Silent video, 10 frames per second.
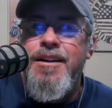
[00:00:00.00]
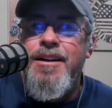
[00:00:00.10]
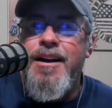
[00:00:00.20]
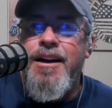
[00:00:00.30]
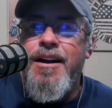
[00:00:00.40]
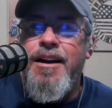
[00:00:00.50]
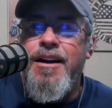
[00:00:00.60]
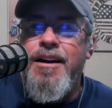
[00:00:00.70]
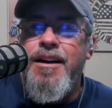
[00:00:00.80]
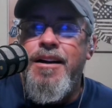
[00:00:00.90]

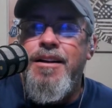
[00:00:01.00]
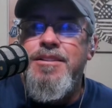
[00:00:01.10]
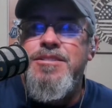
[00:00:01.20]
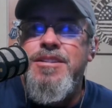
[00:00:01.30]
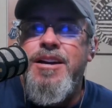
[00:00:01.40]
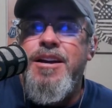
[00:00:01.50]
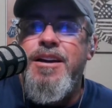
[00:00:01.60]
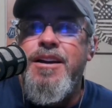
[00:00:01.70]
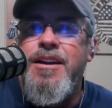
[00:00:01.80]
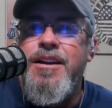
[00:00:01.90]
Let's
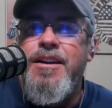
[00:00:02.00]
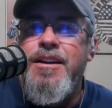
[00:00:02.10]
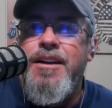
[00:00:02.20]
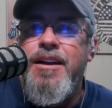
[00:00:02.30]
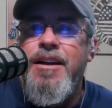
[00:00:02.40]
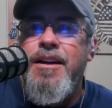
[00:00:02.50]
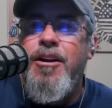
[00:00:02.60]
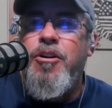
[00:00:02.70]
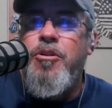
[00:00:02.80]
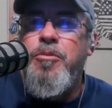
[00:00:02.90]
see.
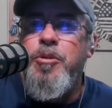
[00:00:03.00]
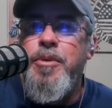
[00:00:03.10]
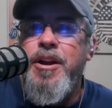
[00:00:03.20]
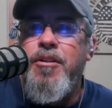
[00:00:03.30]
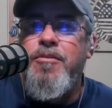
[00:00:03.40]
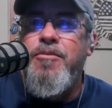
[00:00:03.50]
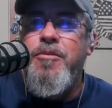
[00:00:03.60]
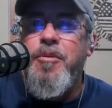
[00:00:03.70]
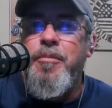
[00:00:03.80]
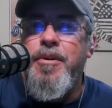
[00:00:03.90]
Home, you mean home
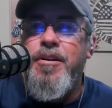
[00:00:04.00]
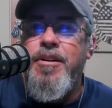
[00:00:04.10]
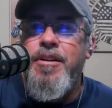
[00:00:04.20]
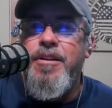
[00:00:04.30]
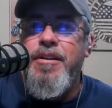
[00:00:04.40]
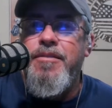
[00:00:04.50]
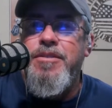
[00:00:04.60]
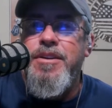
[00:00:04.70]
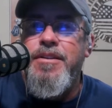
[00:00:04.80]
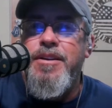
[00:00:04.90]
from the mall and
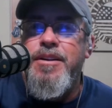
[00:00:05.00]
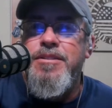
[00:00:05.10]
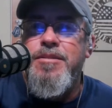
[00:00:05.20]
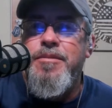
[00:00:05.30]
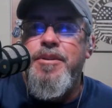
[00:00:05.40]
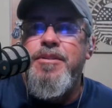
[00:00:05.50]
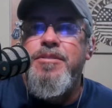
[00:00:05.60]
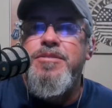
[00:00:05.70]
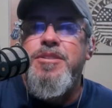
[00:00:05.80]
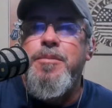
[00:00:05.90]
everything? It's only
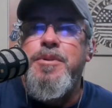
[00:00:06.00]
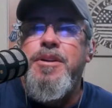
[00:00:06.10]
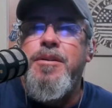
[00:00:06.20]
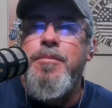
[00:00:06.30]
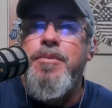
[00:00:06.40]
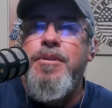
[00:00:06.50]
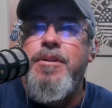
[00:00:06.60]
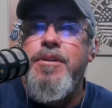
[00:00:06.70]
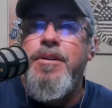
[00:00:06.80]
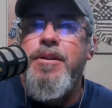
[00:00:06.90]
until
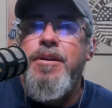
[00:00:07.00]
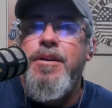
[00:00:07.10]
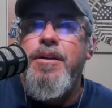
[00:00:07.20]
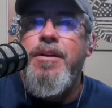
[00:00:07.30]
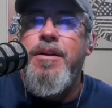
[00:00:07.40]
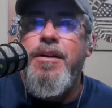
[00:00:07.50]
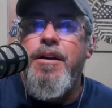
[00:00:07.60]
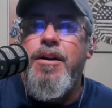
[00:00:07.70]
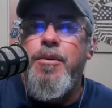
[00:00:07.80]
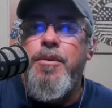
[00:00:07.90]

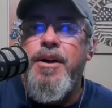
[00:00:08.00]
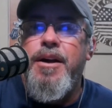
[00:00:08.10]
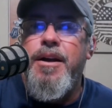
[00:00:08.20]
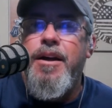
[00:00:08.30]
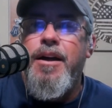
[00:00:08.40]
September. Okay.